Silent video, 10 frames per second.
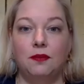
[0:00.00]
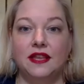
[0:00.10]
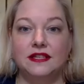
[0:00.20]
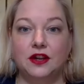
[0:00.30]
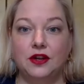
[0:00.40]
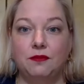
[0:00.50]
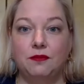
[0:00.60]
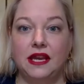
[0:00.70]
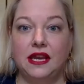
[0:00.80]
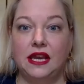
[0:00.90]
this could
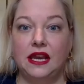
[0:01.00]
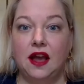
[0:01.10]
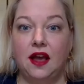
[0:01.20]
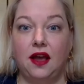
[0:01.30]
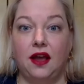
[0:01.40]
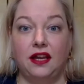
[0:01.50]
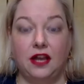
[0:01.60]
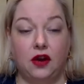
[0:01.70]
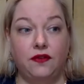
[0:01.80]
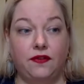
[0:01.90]
be,
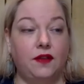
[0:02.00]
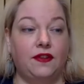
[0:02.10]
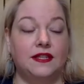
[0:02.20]
if